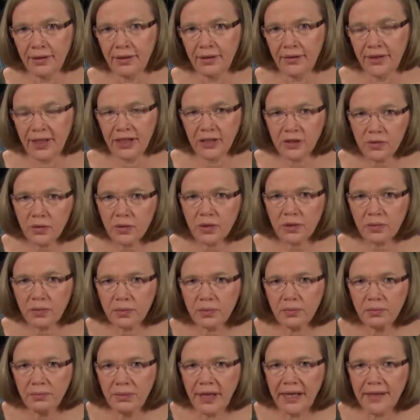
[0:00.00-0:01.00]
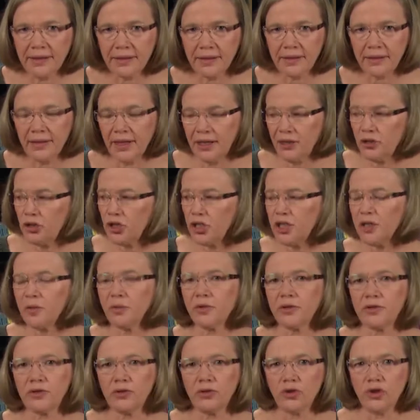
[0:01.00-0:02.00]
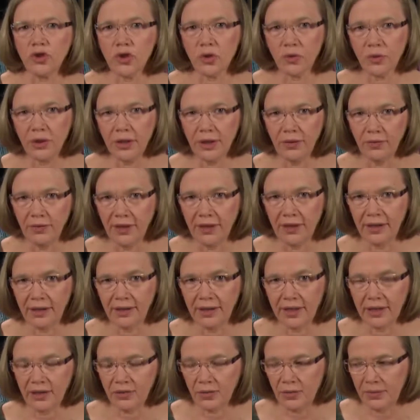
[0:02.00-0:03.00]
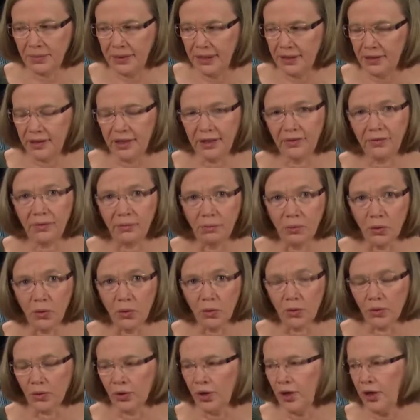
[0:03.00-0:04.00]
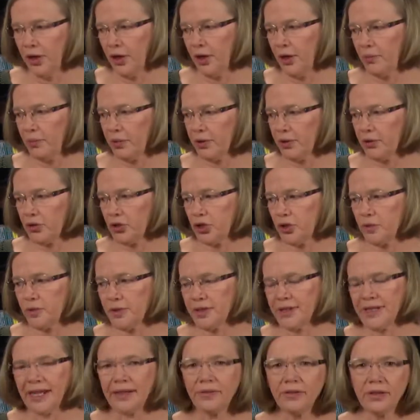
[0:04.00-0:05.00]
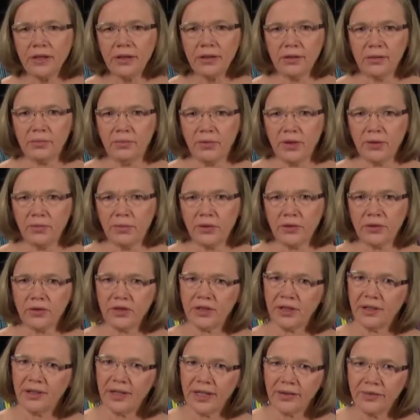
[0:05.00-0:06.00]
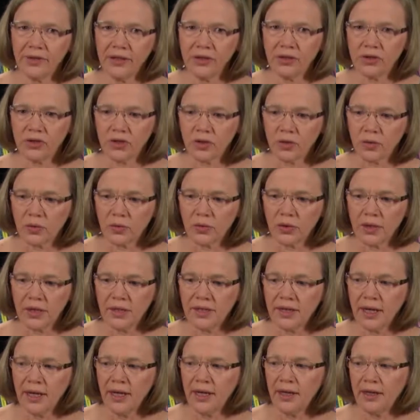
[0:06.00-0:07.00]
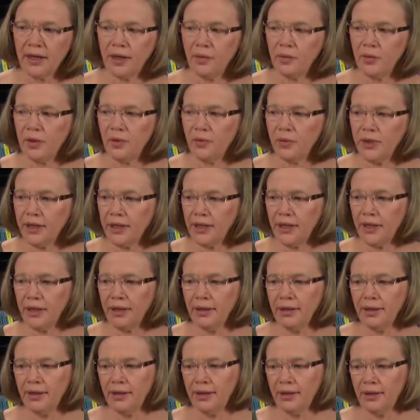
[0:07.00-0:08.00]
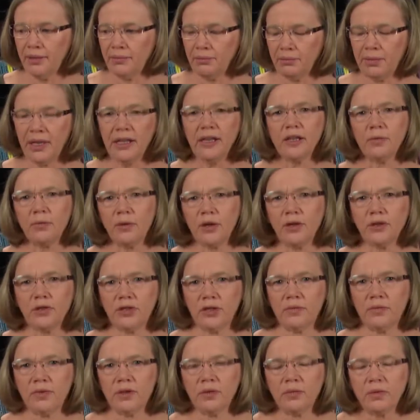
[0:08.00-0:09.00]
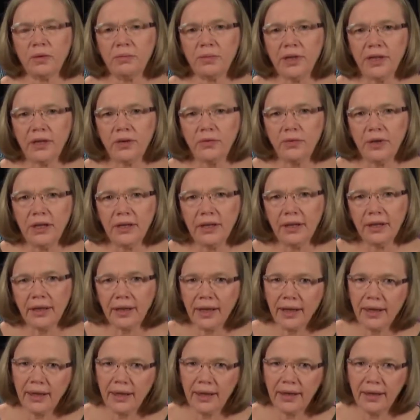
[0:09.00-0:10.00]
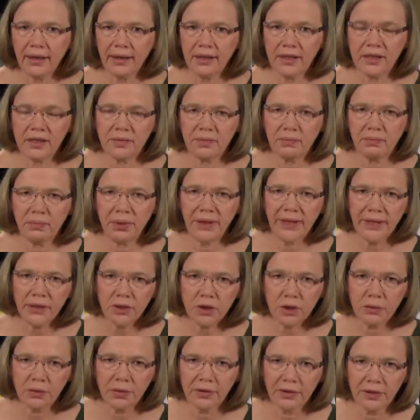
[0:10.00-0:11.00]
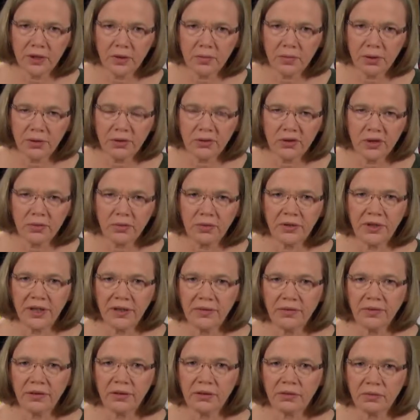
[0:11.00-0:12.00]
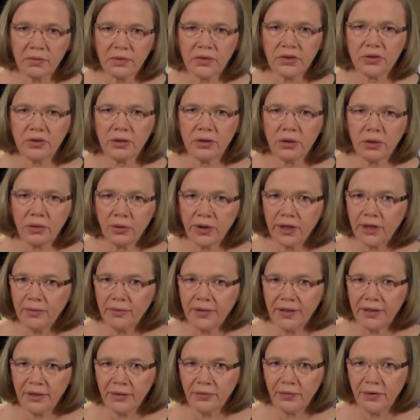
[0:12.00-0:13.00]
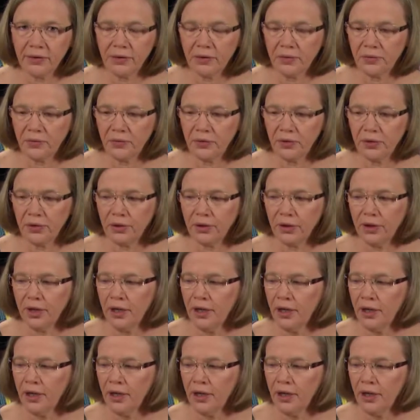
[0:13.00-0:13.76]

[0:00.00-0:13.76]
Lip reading: That's what mattered. And she was enjoying reading. That's what mattered even more, because she was loving the books and loving the stories. And we really made the most of it. We made reading as pleasurable as possible, even though it was so incredibly difficult for her.